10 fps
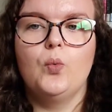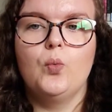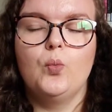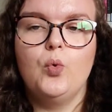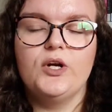
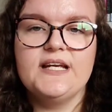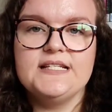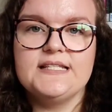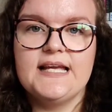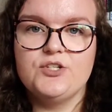What
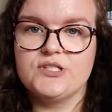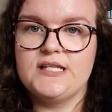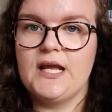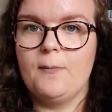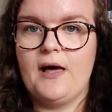is
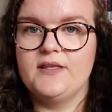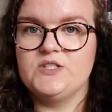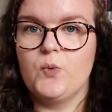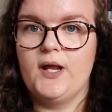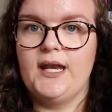interesting about
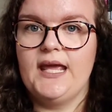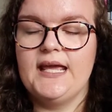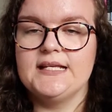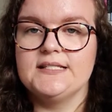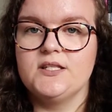this one
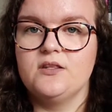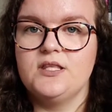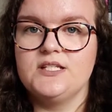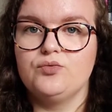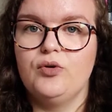is that
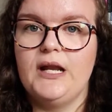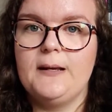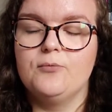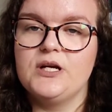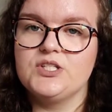this really
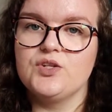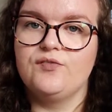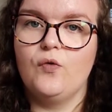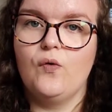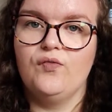brings to the
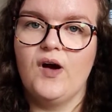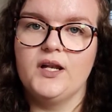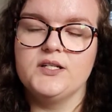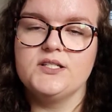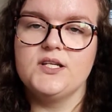
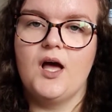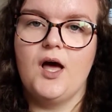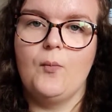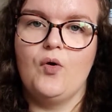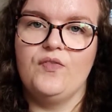forefront
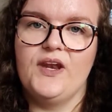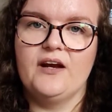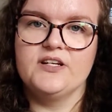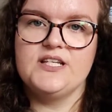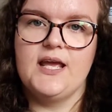of the
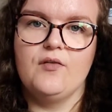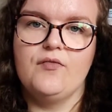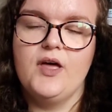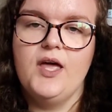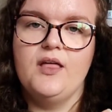
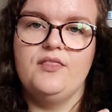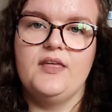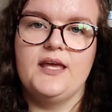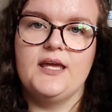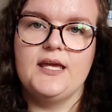narrative
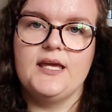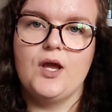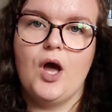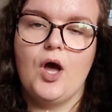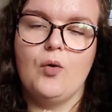the
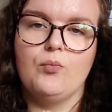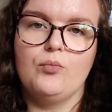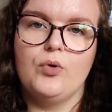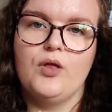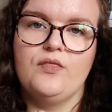
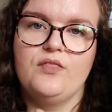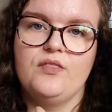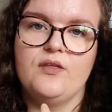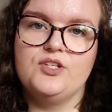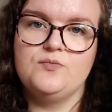
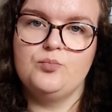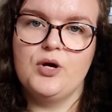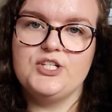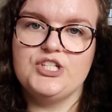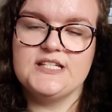
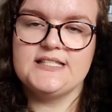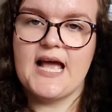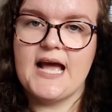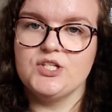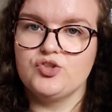prejudice
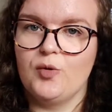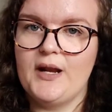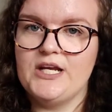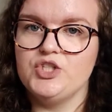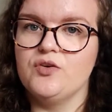and
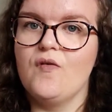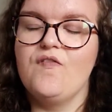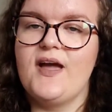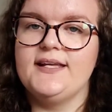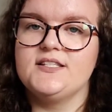discrimination
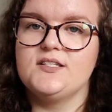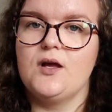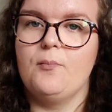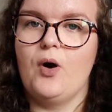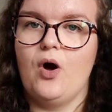faced
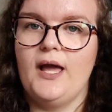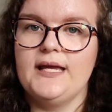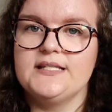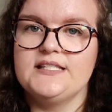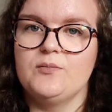
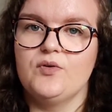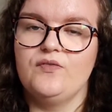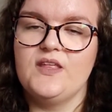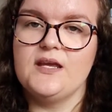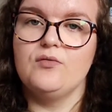by some of
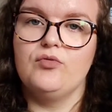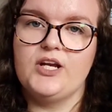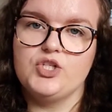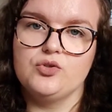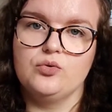the
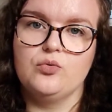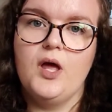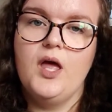racial